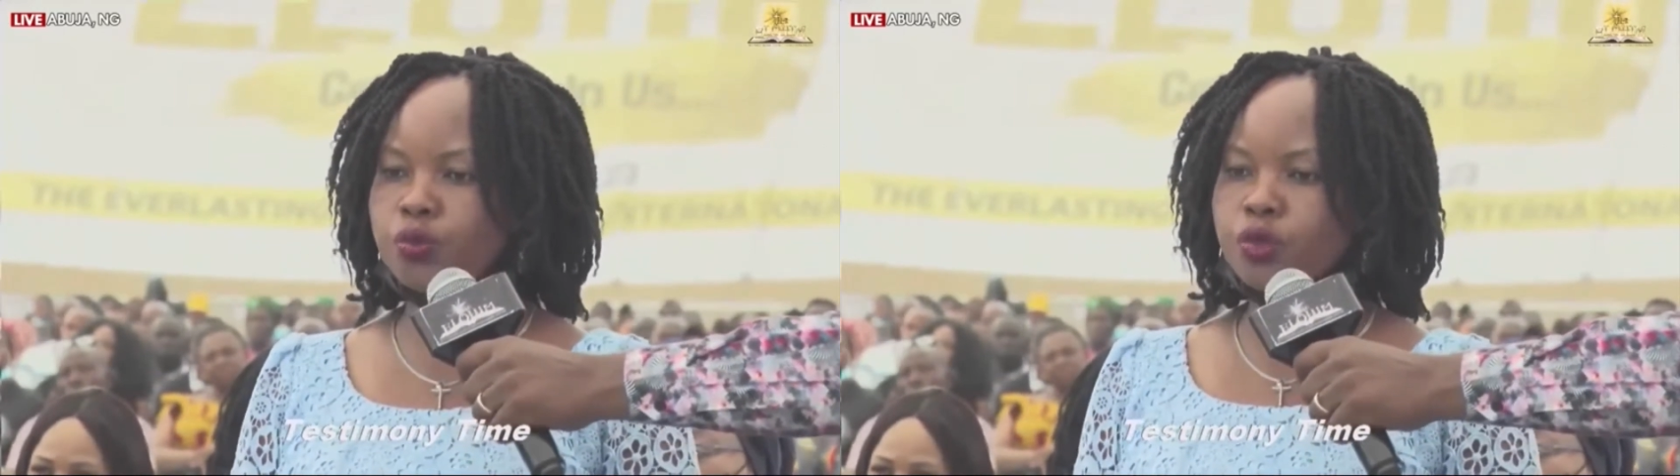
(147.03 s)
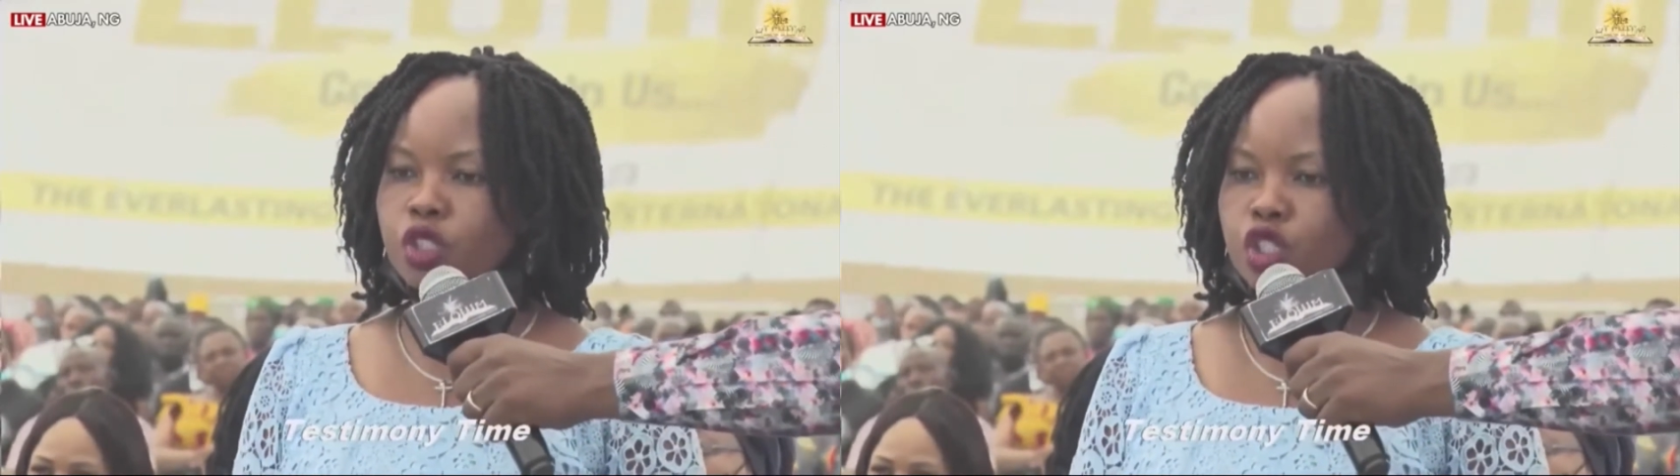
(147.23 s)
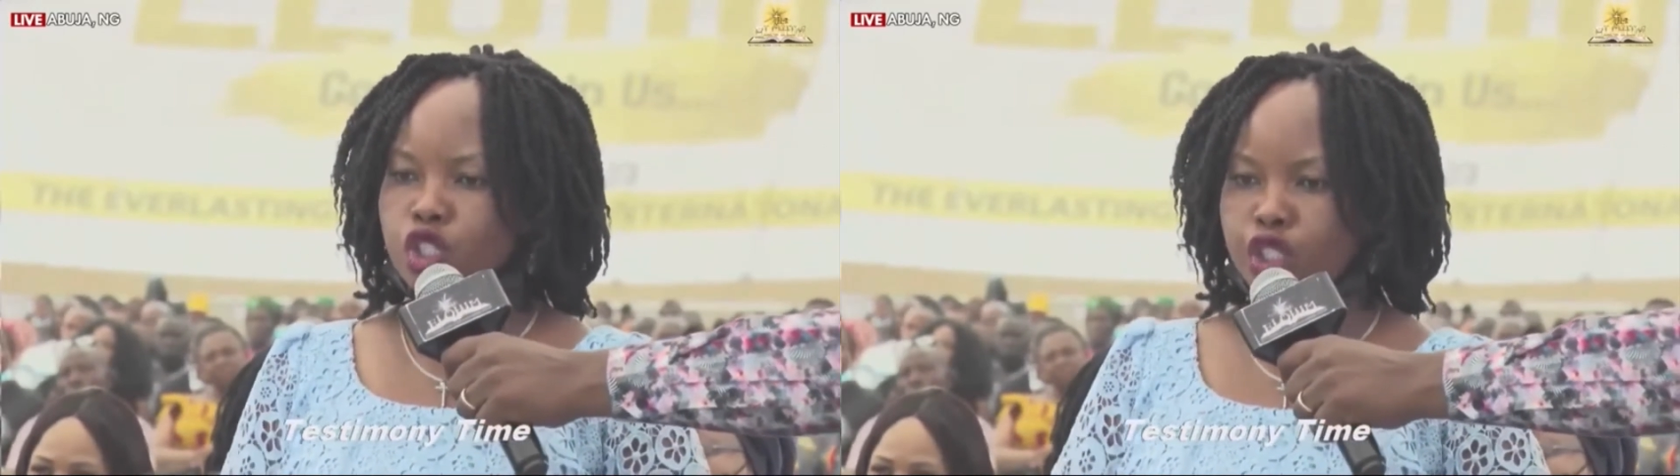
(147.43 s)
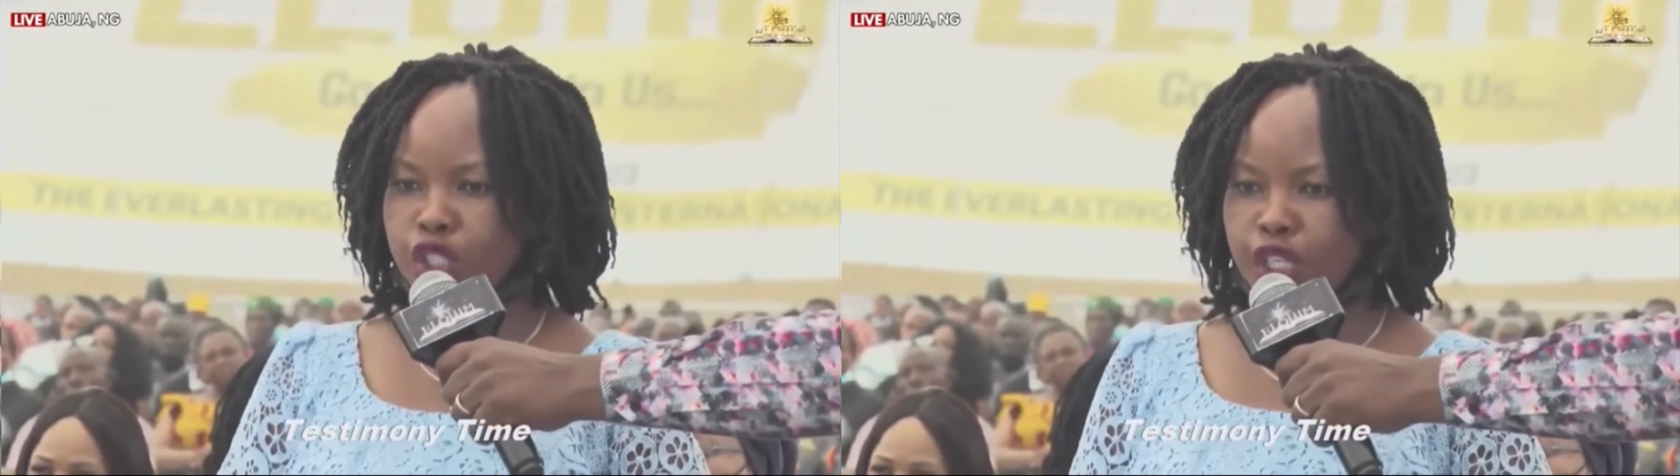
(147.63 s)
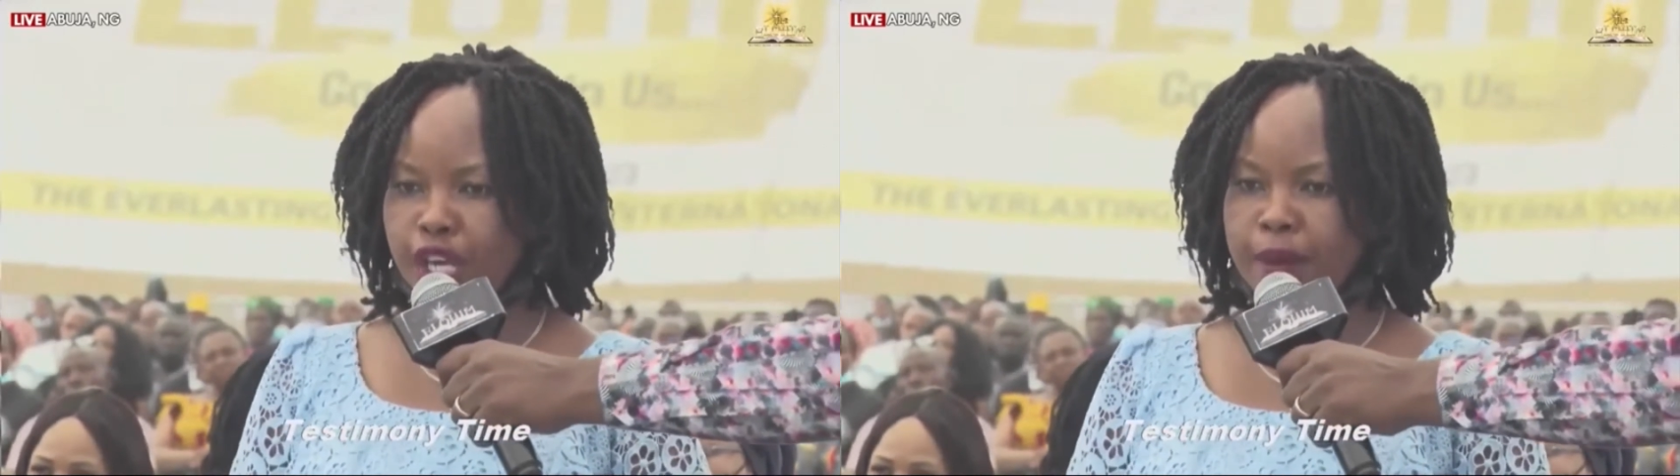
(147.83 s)
she
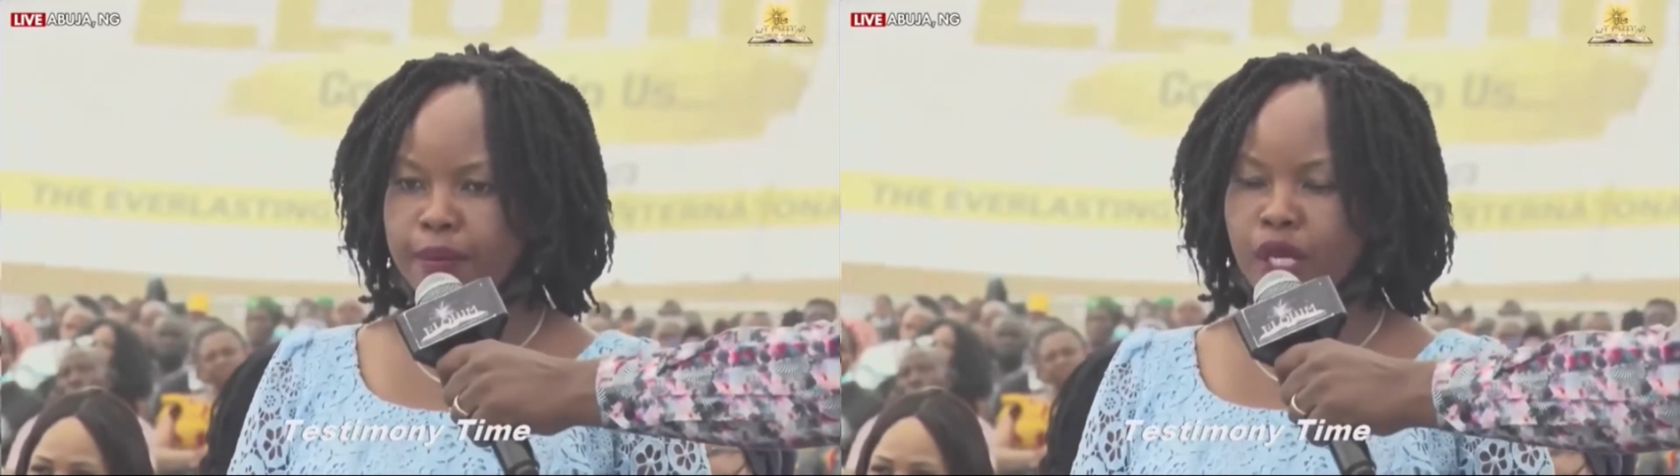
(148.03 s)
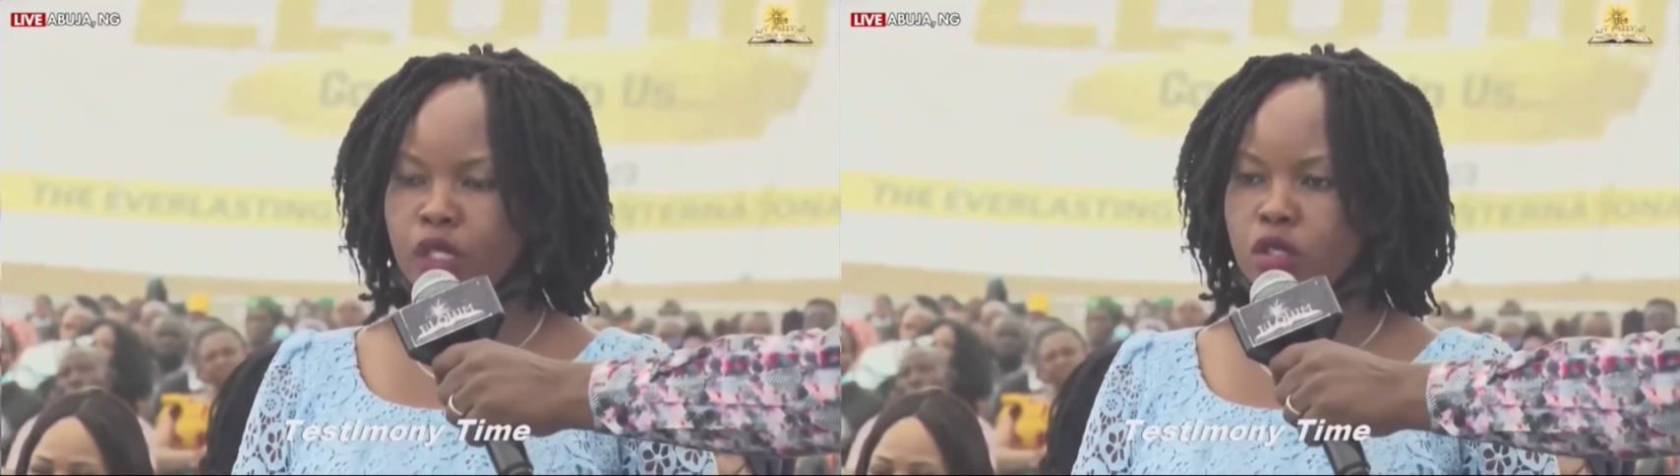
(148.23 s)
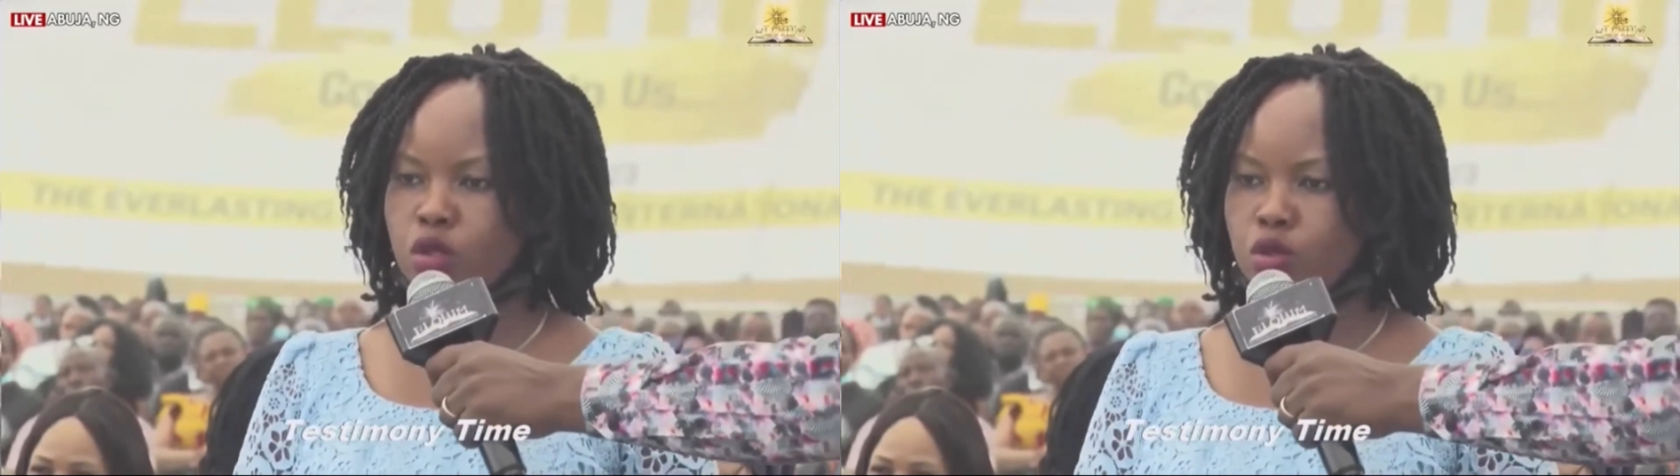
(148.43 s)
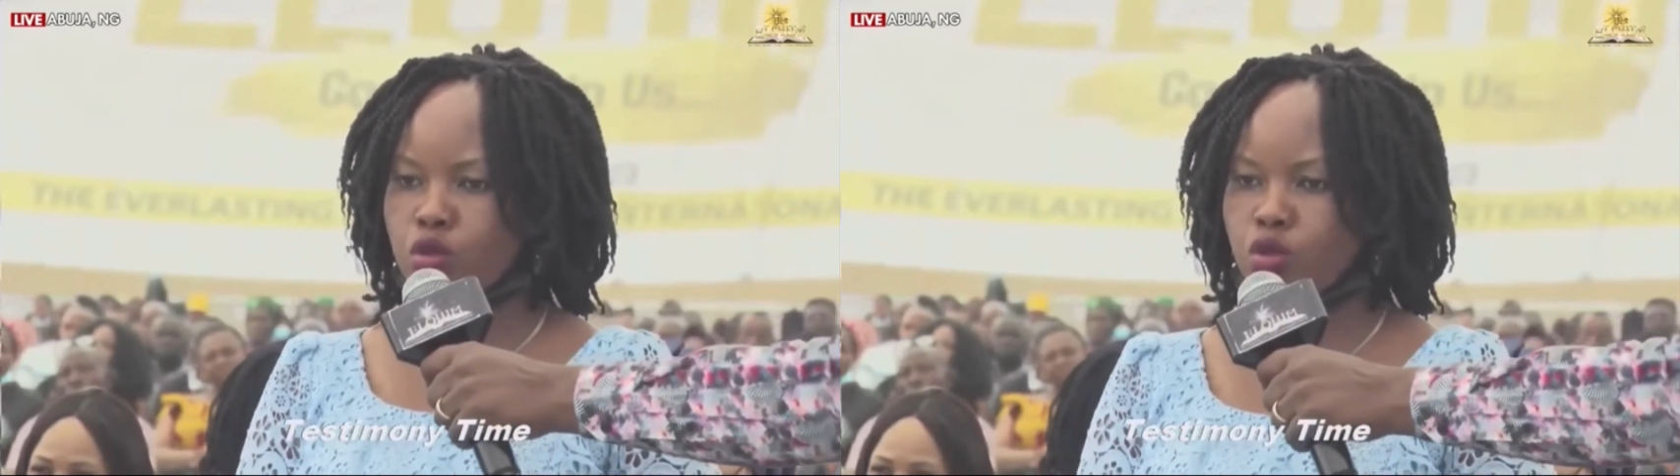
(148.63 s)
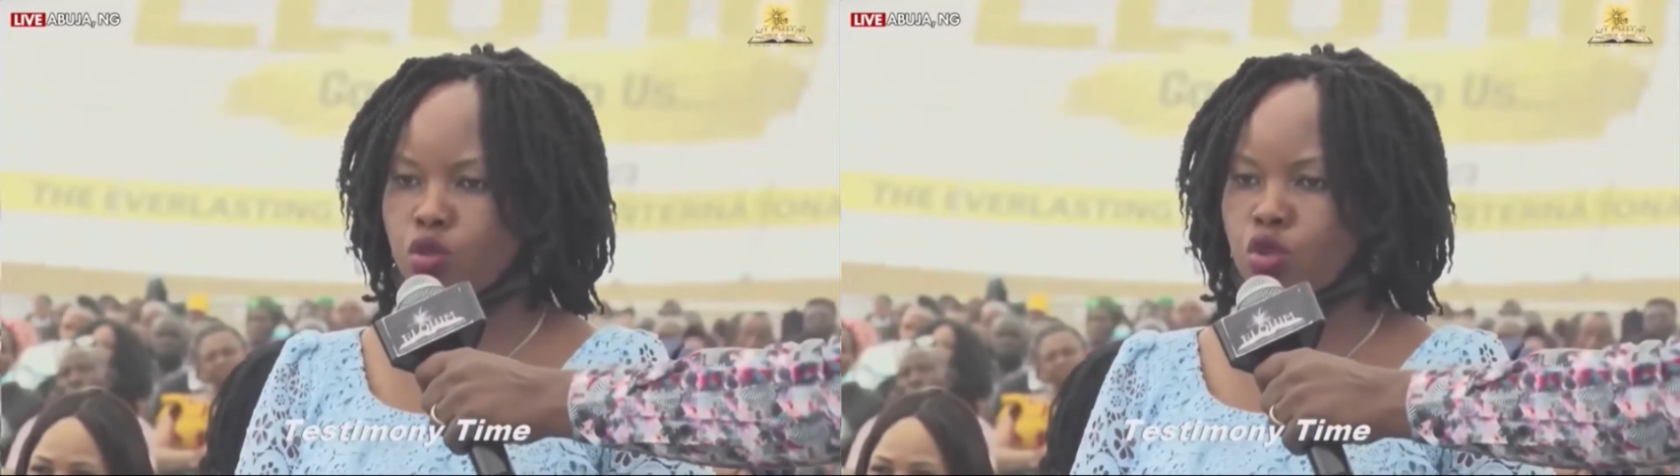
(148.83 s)
came in to do
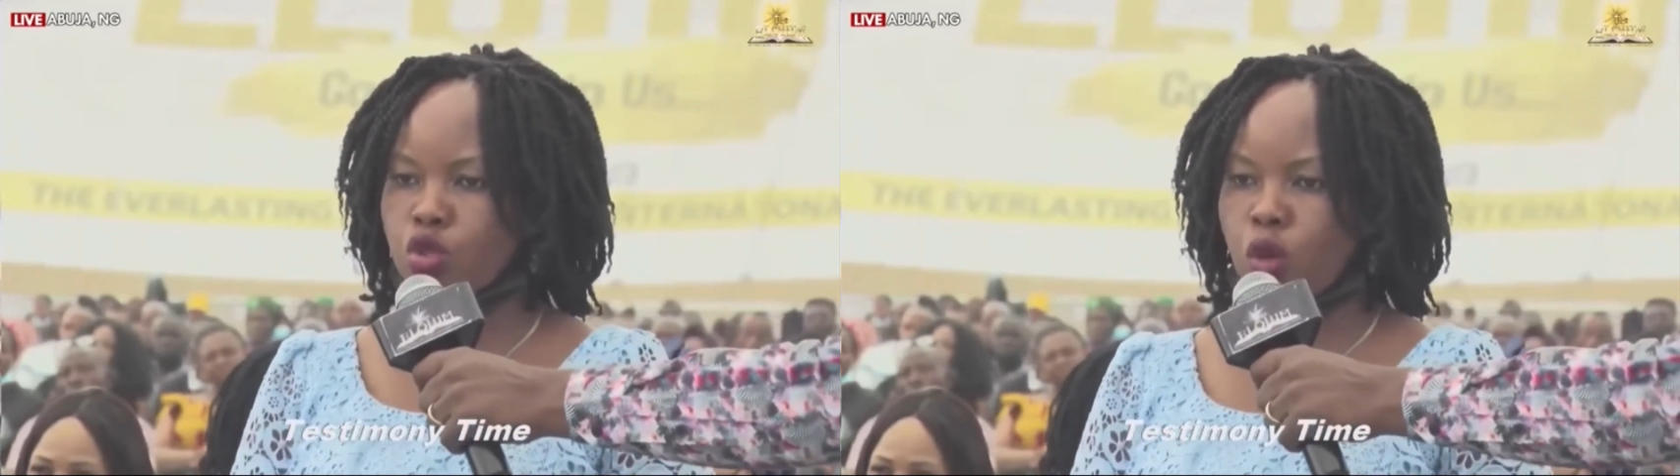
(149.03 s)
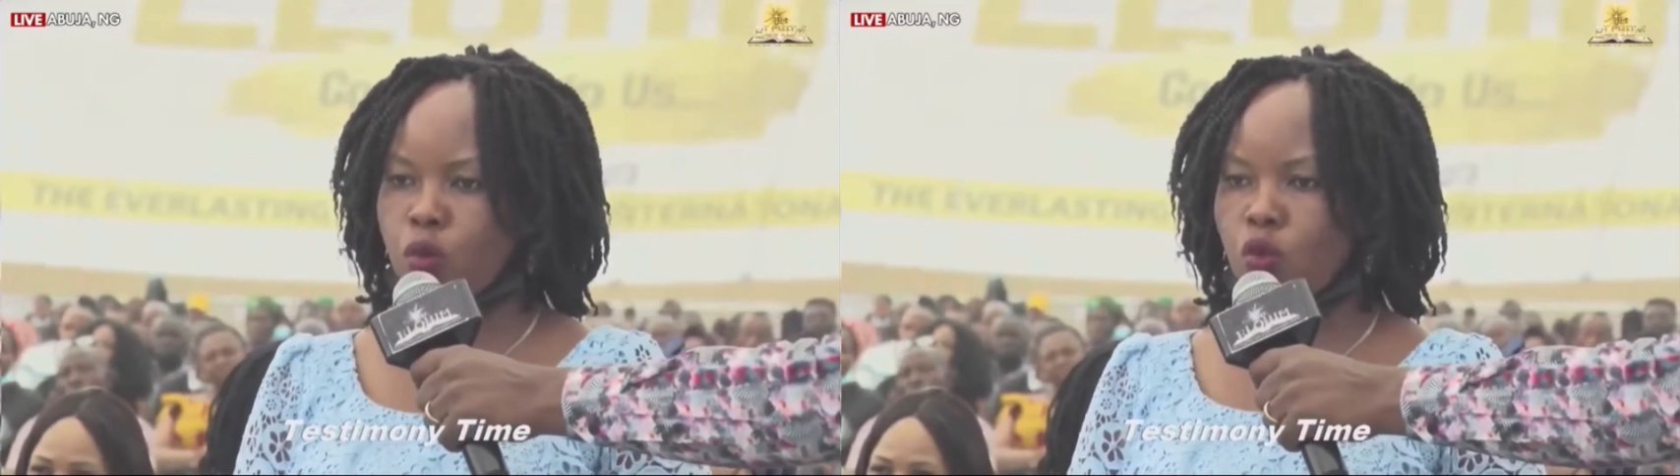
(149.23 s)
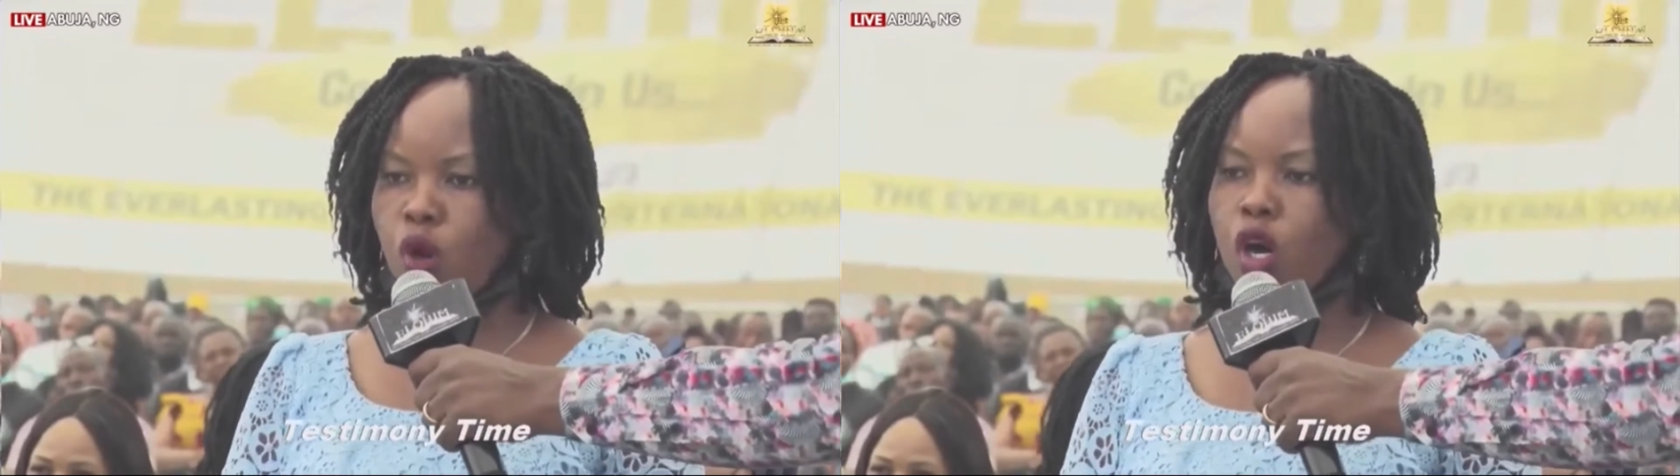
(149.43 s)
some work.